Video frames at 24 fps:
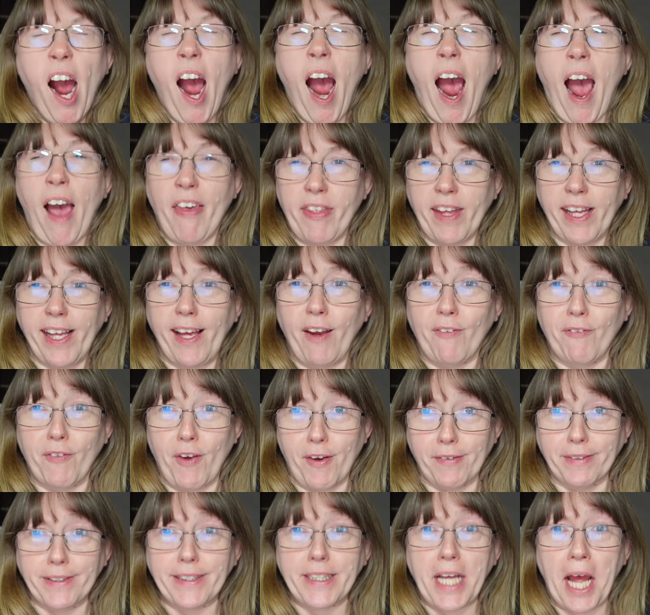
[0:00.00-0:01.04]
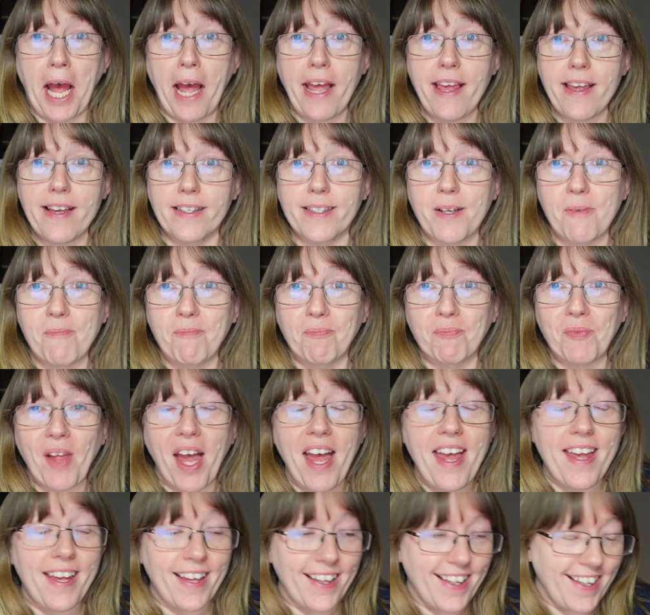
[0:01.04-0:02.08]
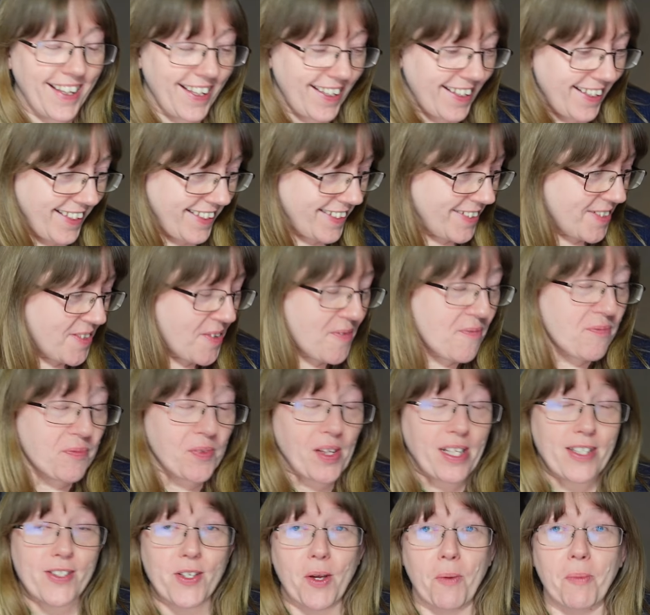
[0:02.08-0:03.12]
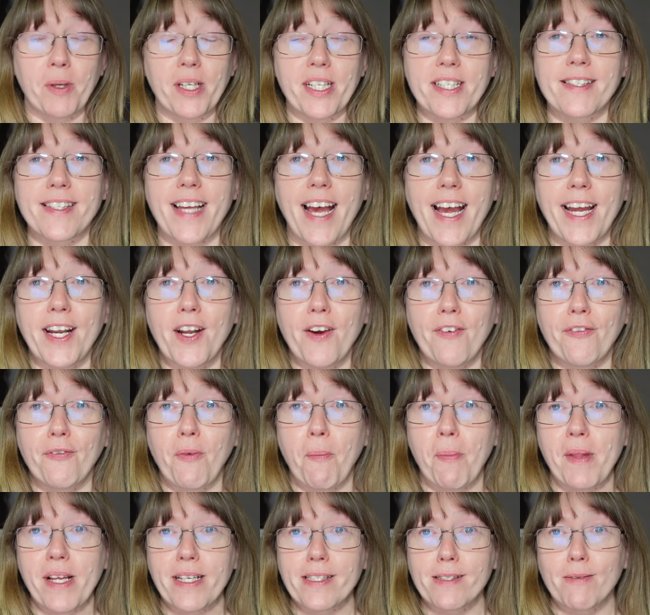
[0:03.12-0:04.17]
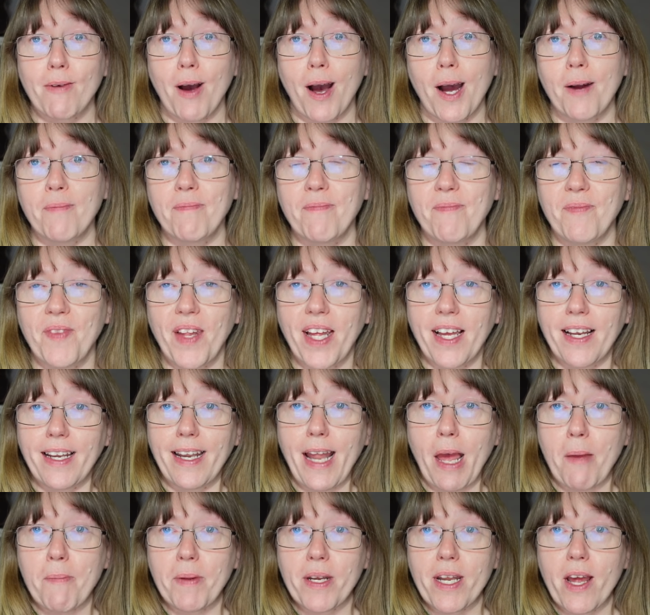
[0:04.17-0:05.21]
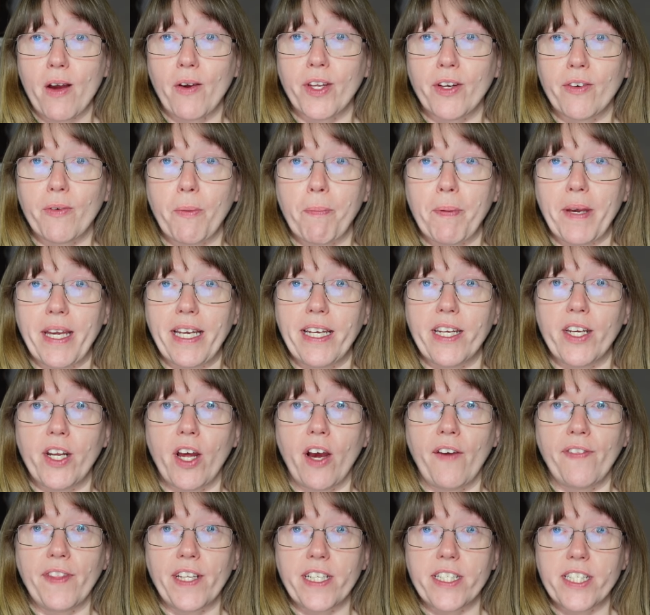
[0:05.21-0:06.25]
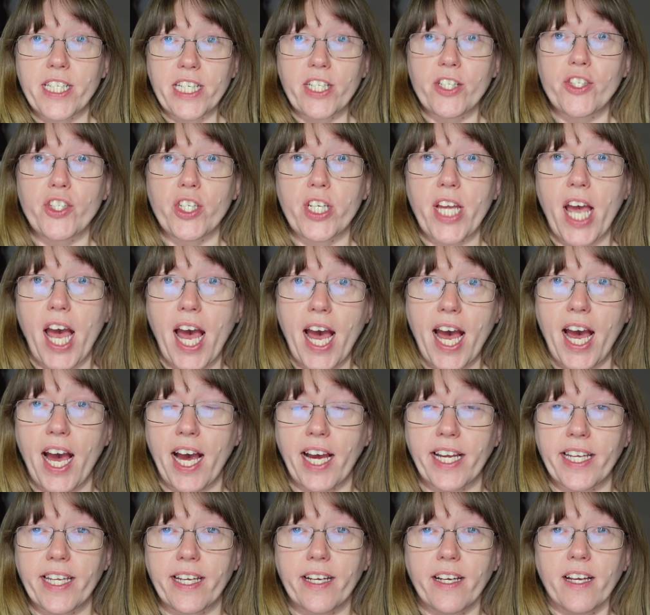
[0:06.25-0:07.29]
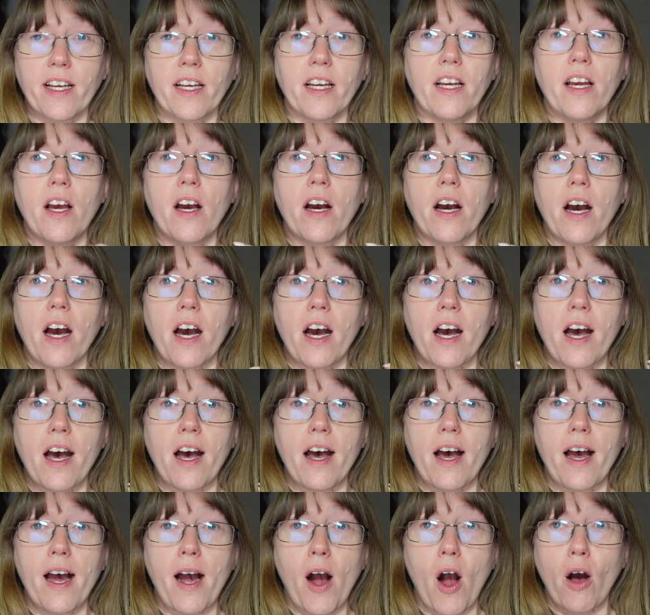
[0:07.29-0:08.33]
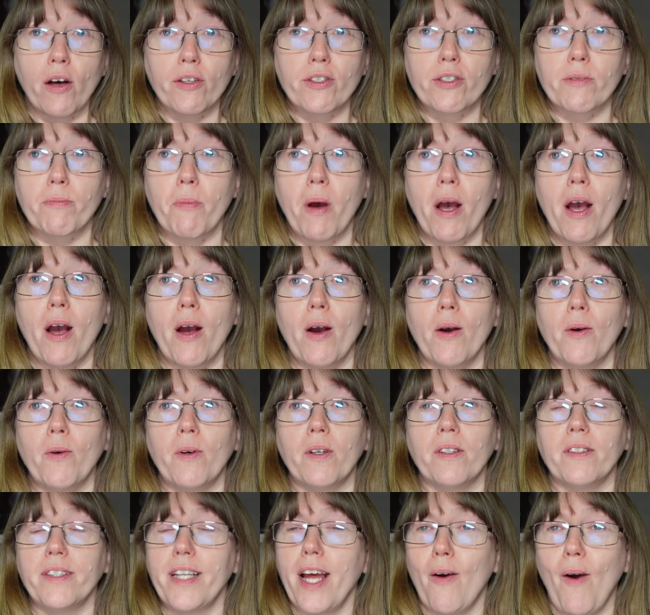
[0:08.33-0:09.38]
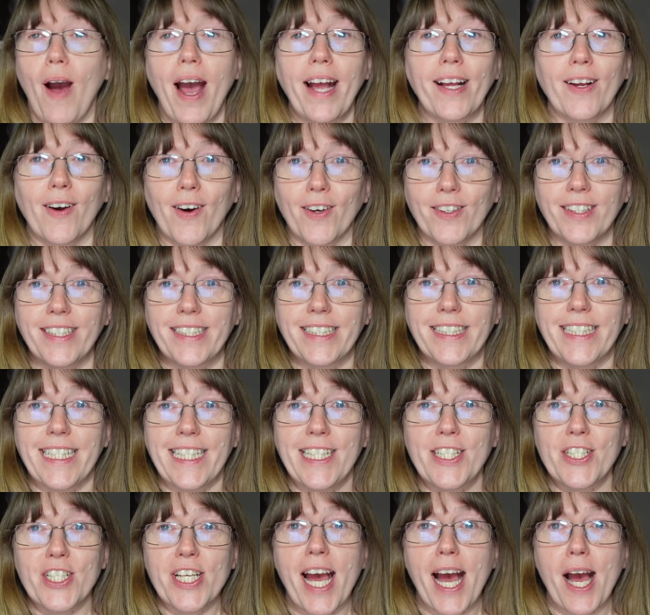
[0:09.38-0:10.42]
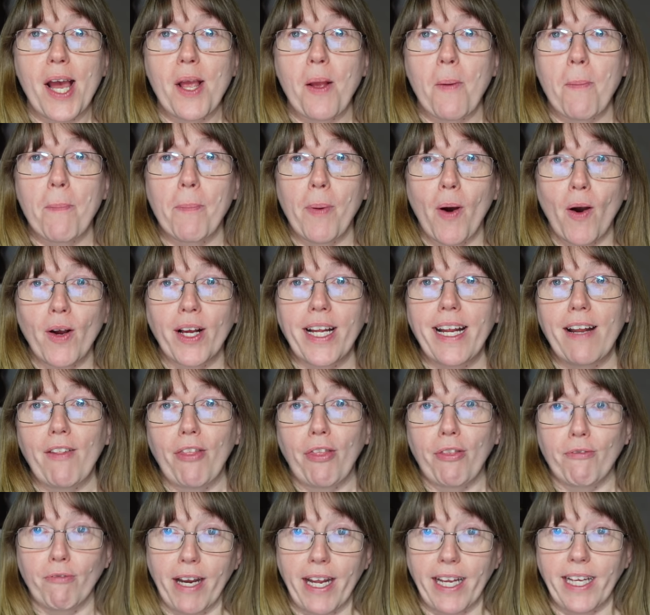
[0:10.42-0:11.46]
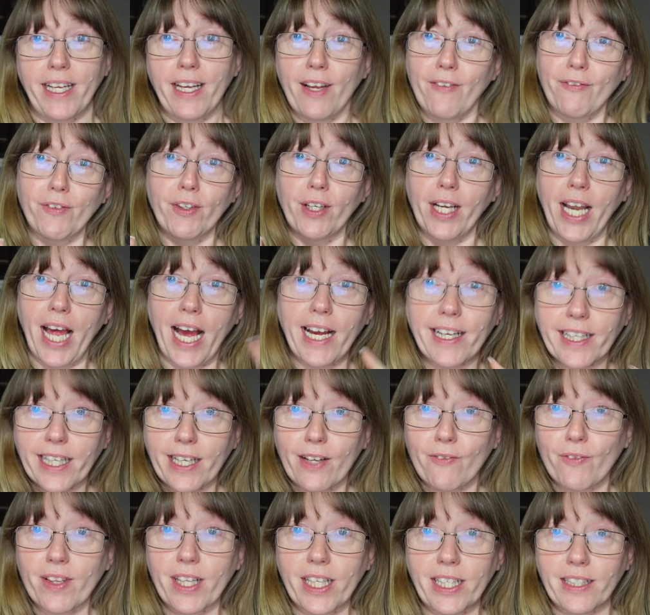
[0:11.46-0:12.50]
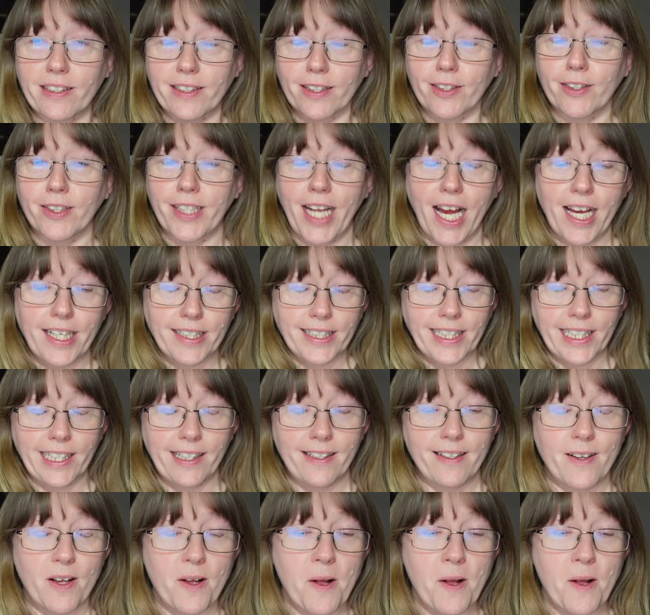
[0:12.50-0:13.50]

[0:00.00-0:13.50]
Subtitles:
I think I've gone tired. So I'm going to sign off from this one. Let me know your opinion on the DJI Osmo. No, hang on. DJI Pocket 3, if you like it, if you think it's a good idea.